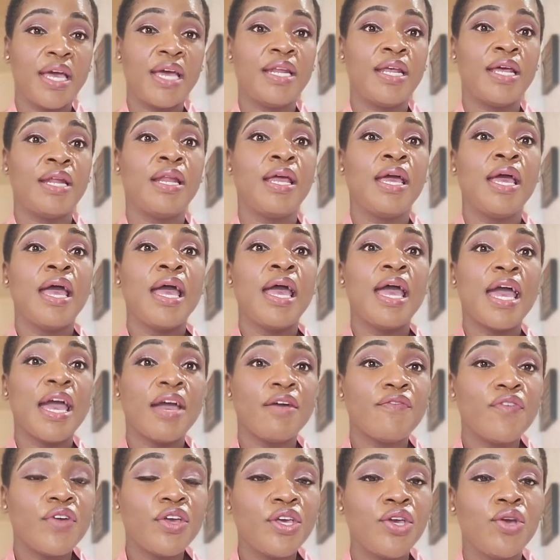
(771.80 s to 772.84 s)
And then
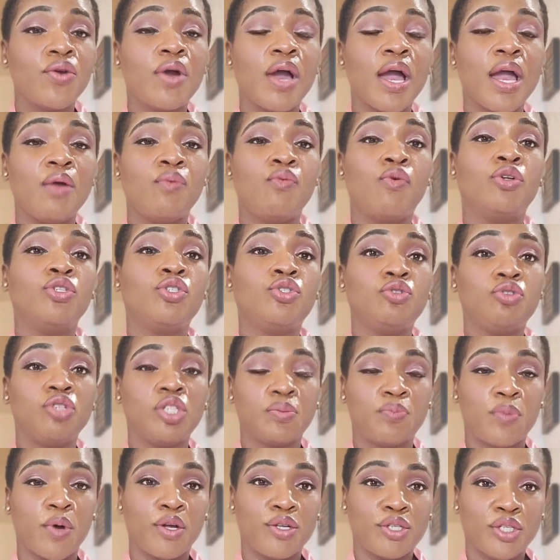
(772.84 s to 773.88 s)
every year I want to
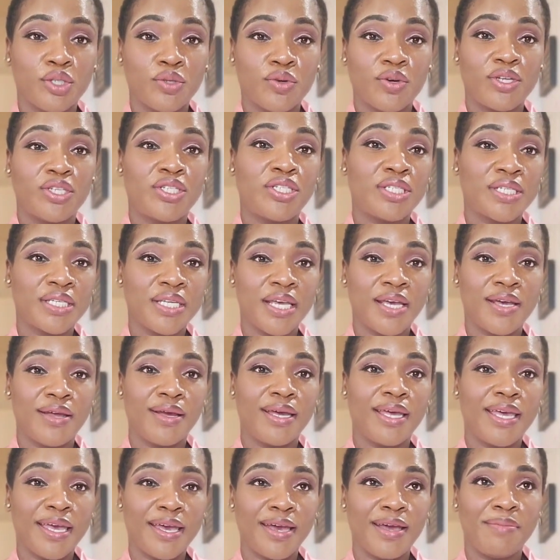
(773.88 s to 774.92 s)
sponsor a
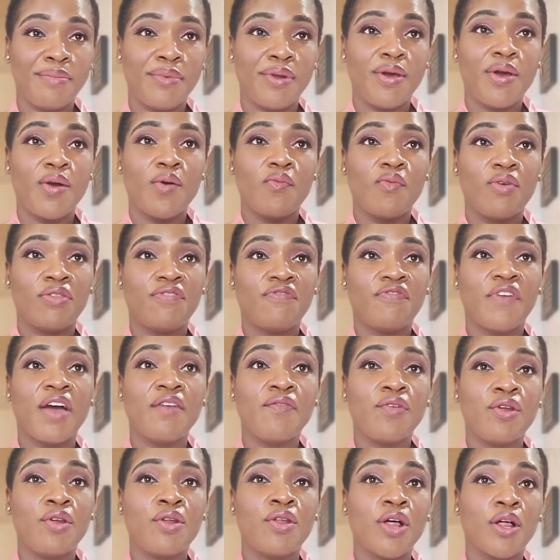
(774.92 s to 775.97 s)
kid with five
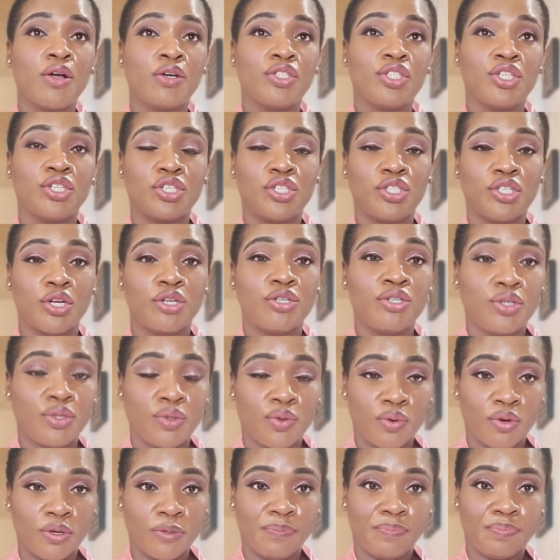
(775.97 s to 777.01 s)
hundred dollars to start
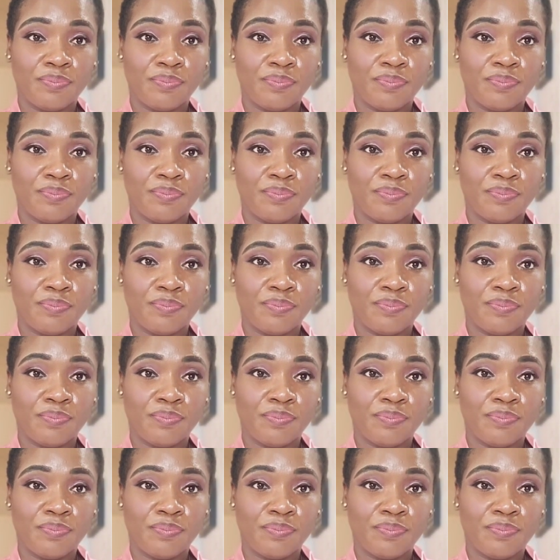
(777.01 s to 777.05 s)
school.